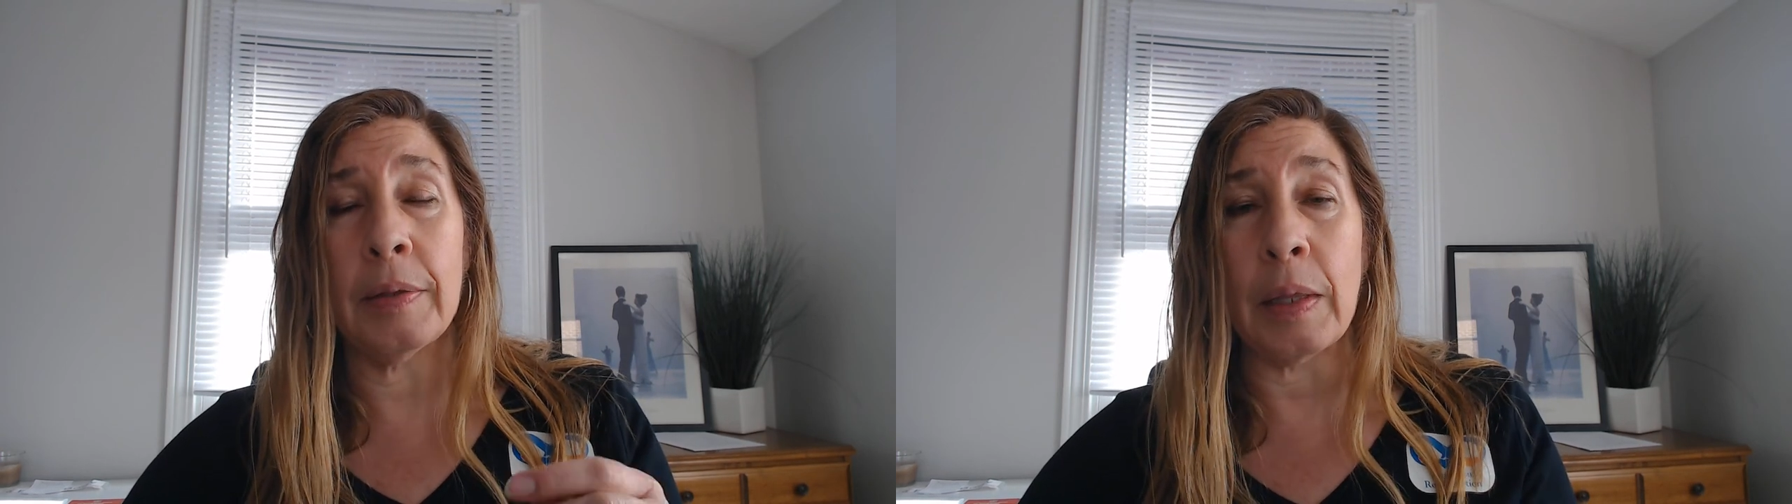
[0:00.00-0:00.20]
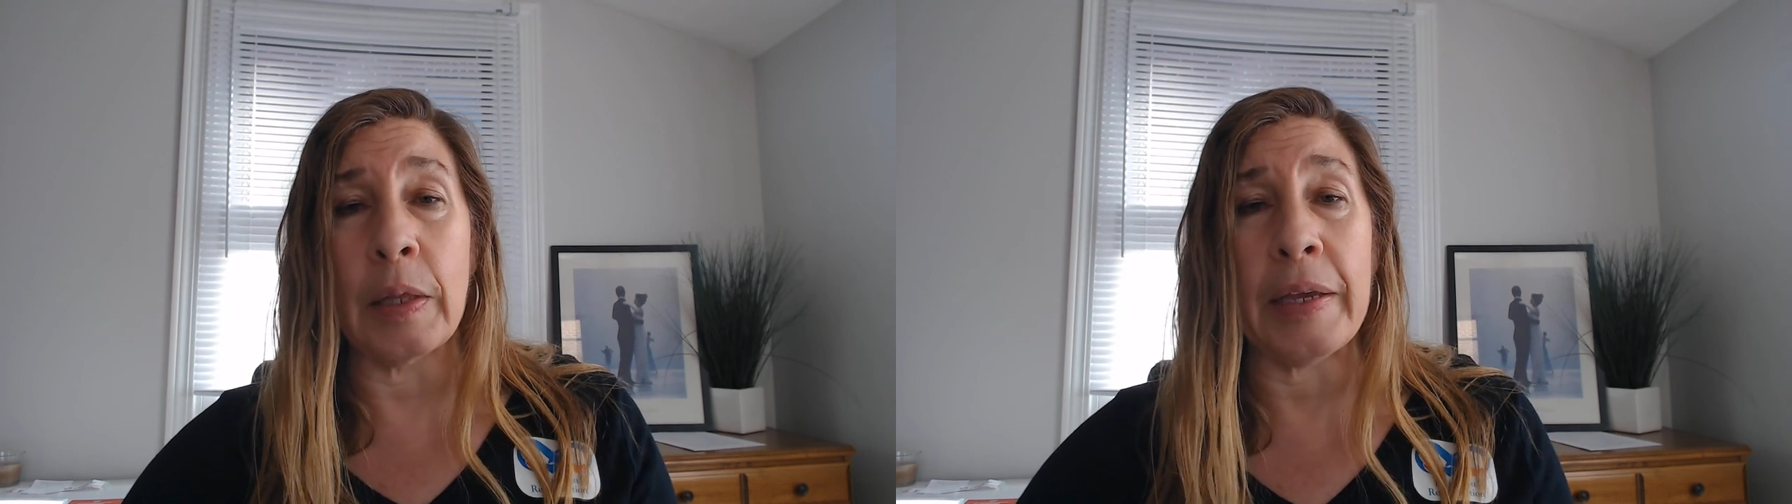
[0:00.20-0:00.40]

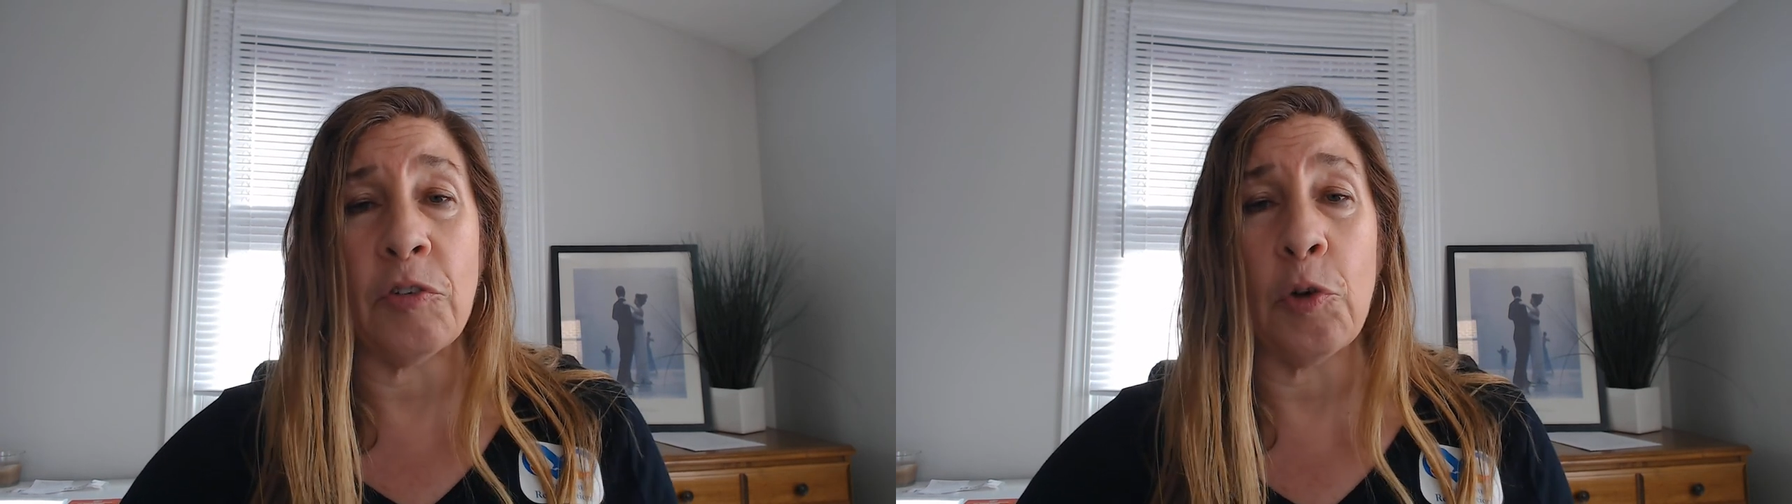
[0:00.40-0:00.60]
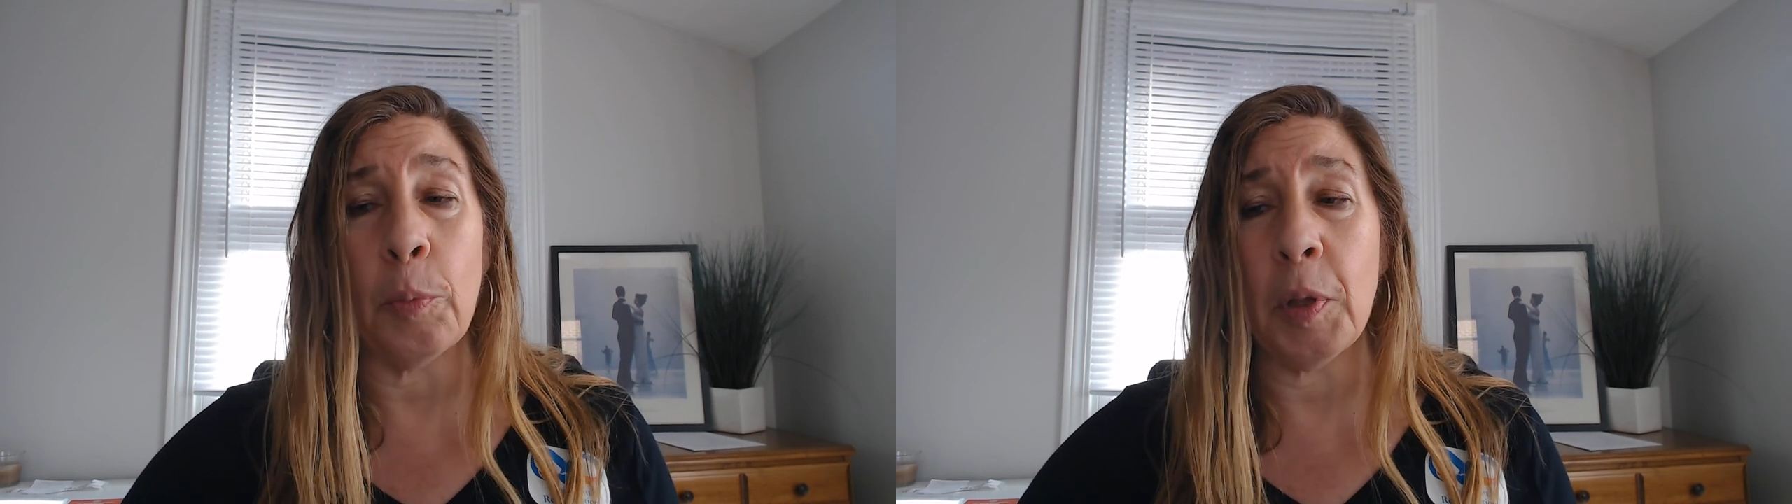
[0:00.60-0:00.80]
The
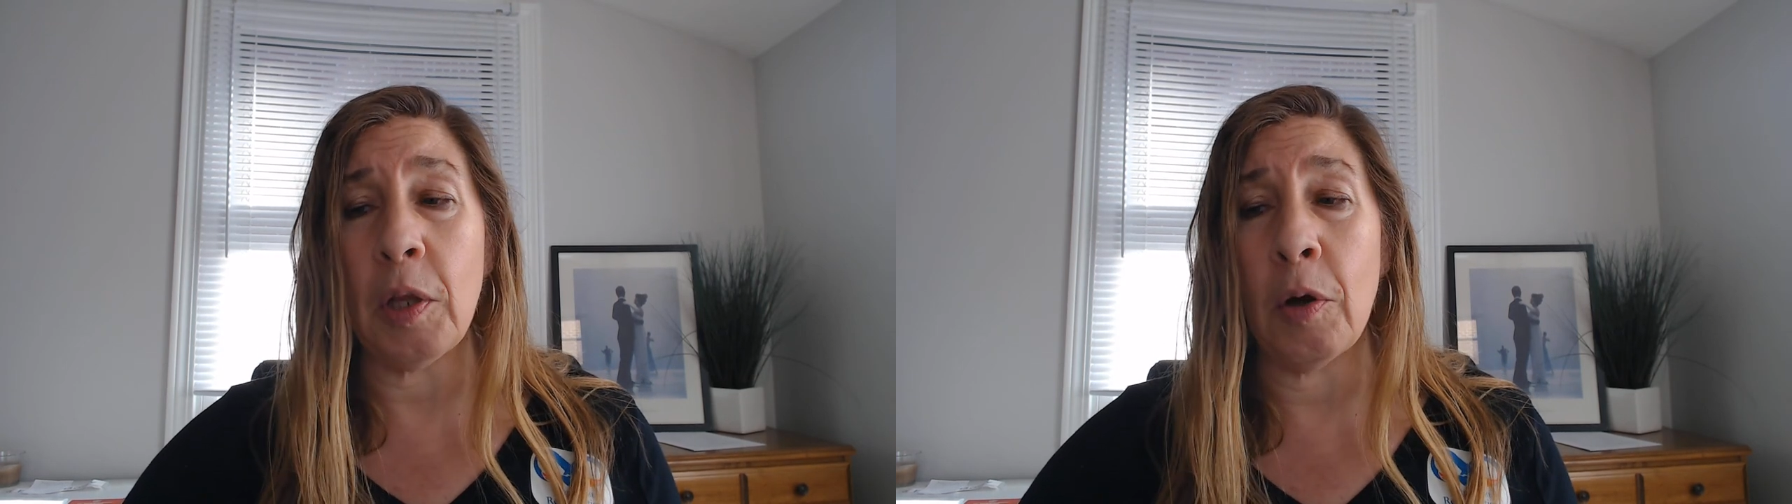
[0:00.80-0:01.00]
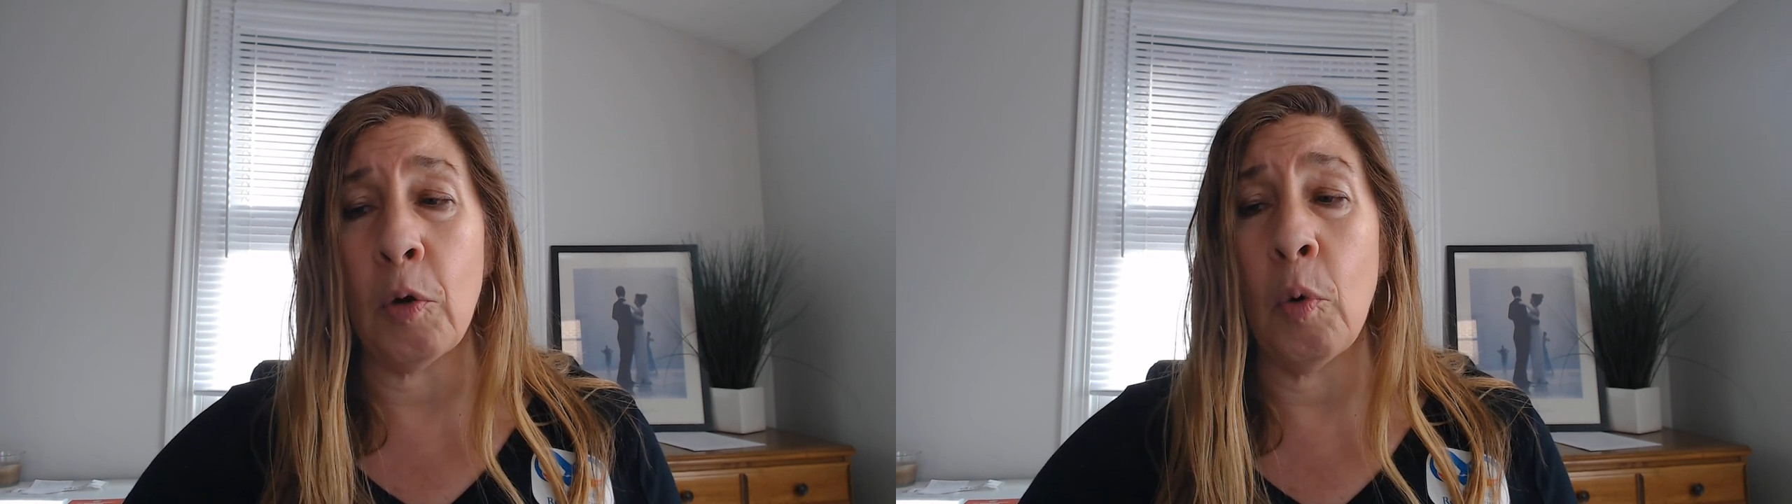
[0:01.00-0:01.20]
links are
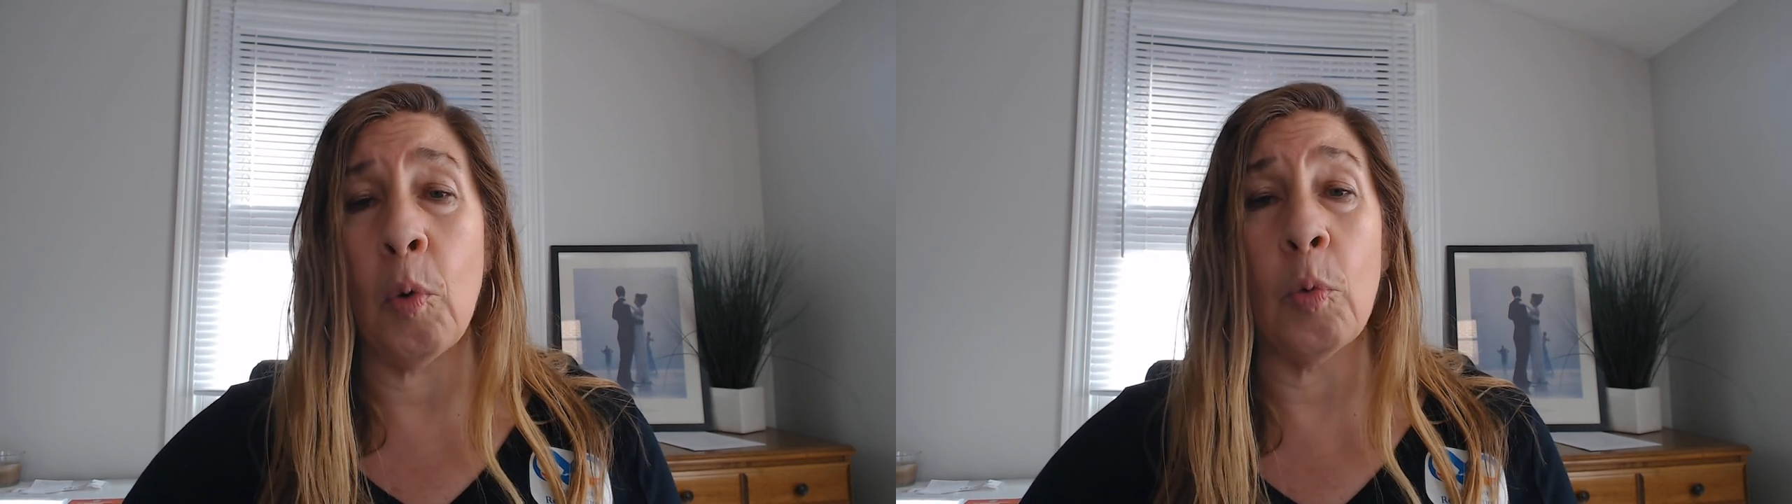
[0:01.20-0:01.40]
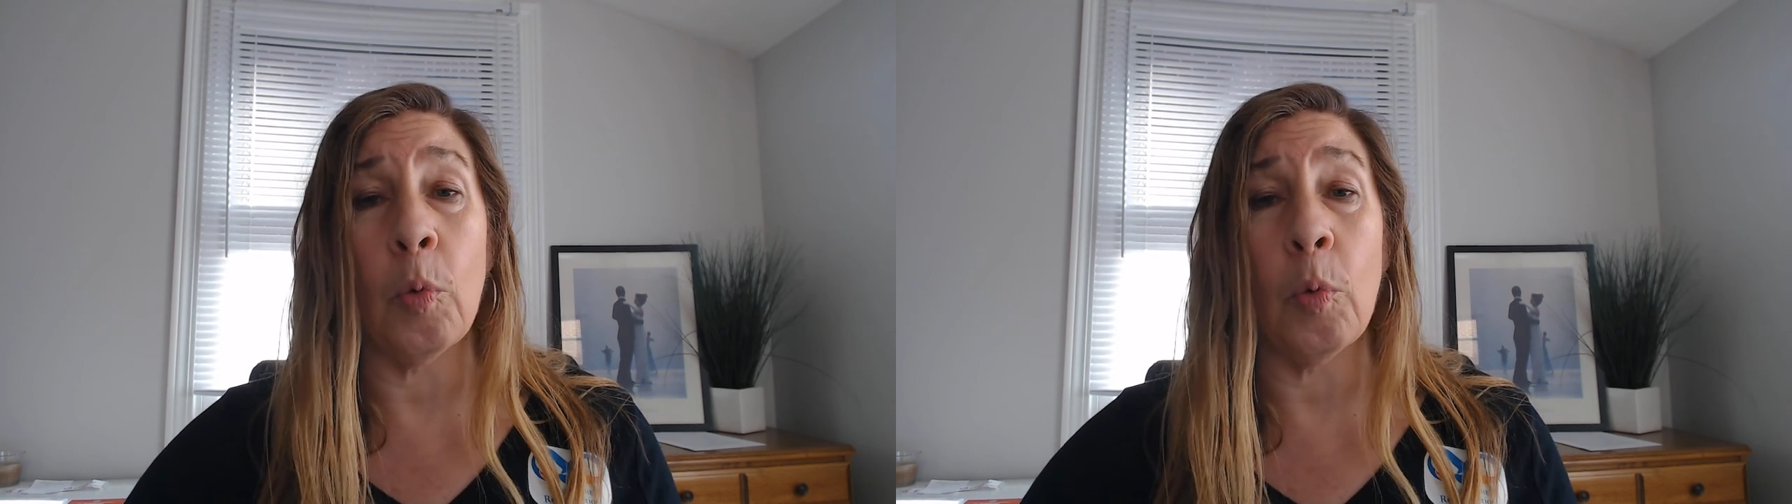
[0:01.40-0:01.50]
below.